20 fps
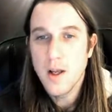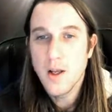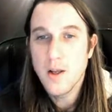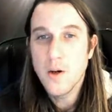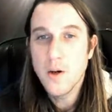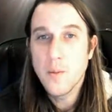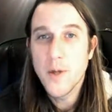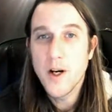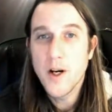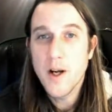
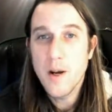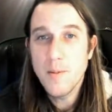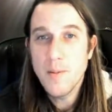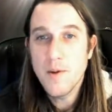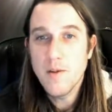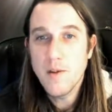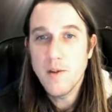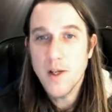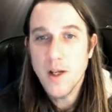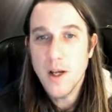It'll bring up
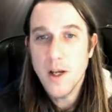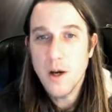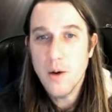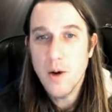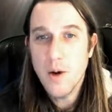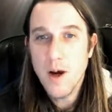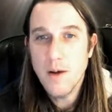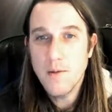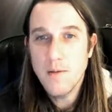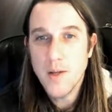a
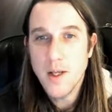video of the